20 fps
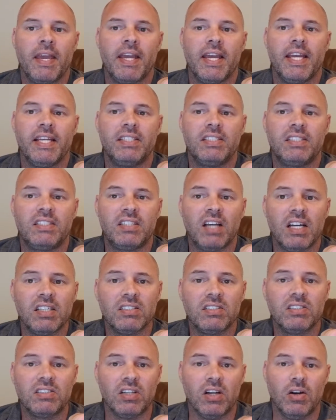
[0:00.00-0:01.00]
It
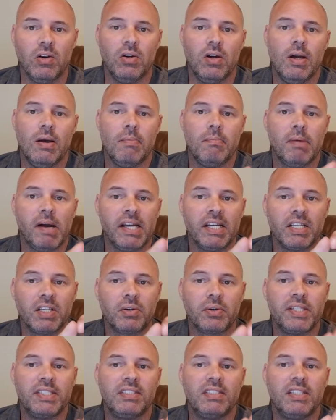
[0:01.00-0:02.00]
does so by
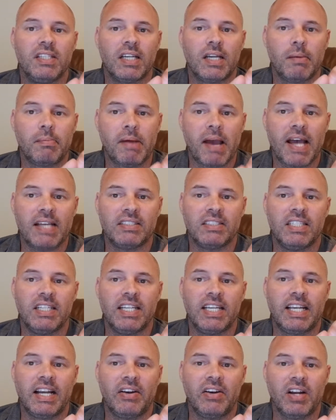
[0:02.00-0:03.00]
increasing the capacity to
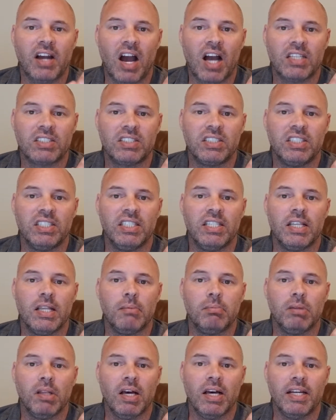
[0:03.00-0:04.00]
carry oxygen in the
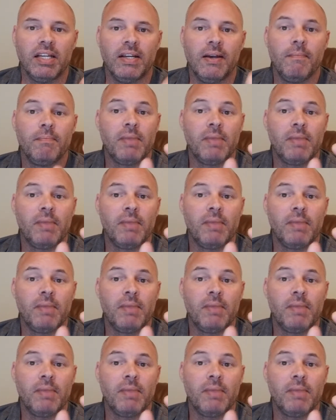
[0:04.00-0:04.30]
blood